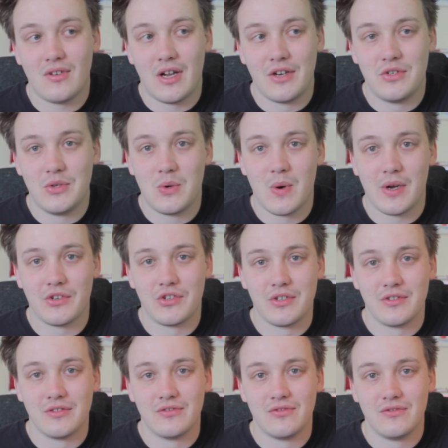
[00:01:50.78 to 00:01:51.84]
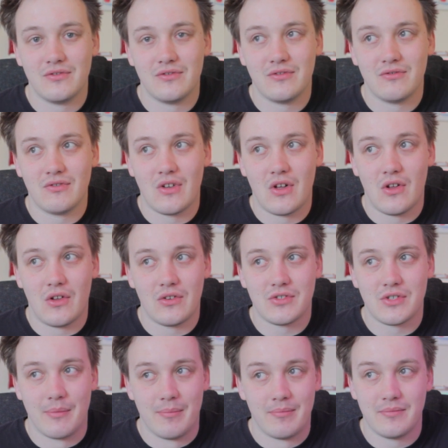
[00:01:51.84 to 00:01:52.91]
I do question
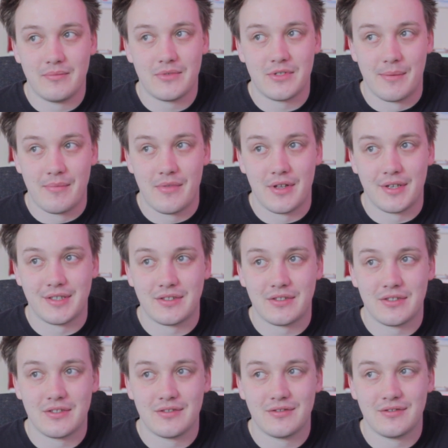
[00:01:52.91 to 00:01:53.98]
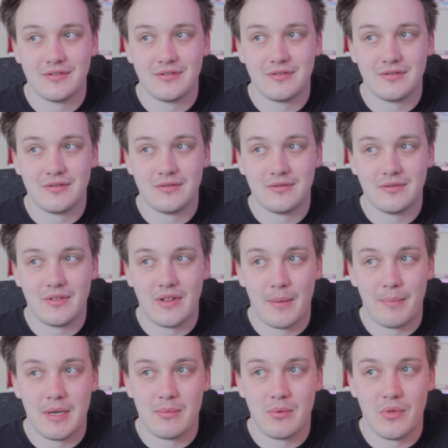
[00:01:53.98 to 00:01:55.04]
some things
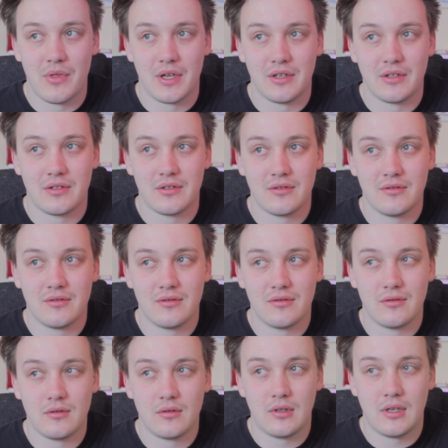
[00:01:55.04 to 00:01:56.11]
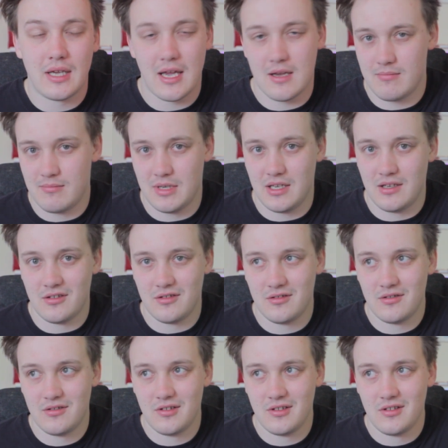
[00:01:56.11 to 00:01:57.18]
that people think can be
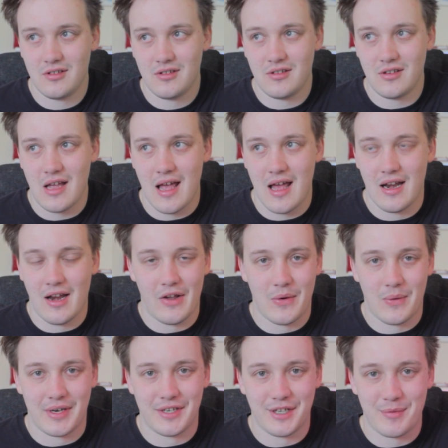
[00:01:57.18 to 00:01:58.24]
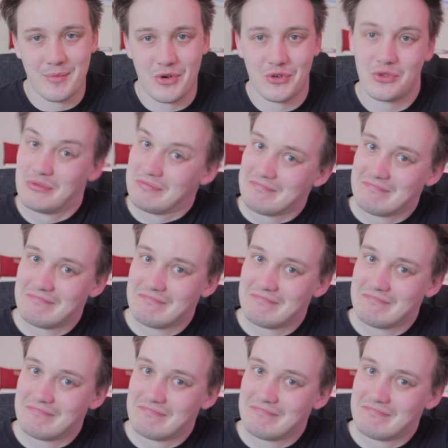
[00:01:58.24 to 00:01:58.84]
a Lego idea model.